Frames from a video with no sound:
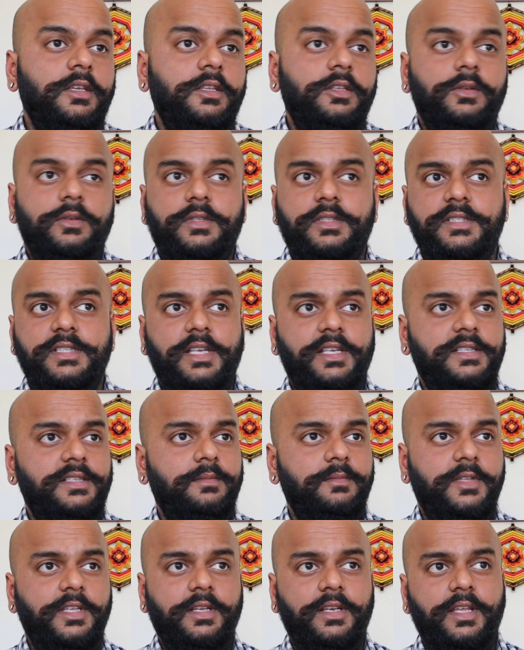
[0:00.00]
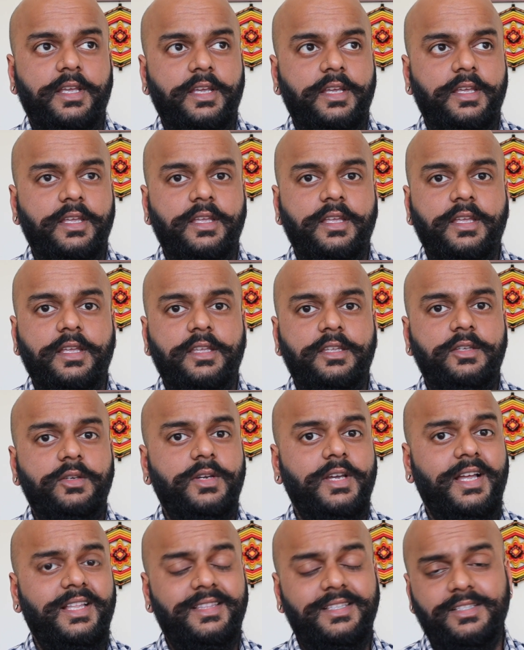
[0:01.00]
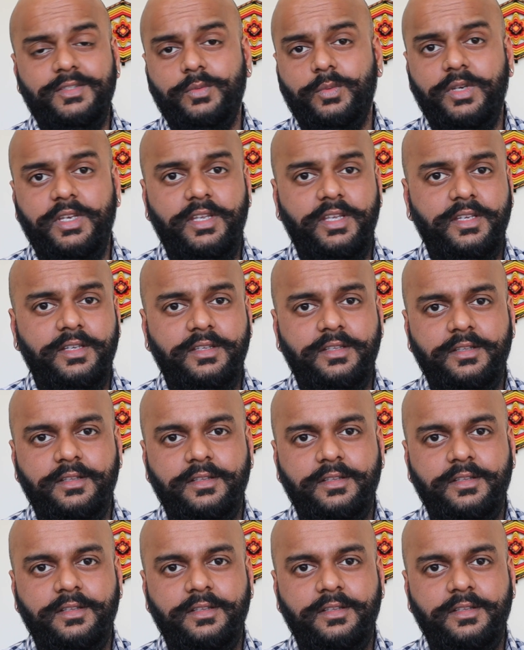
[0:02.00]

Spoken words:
You can say something like, you got this, sweetie.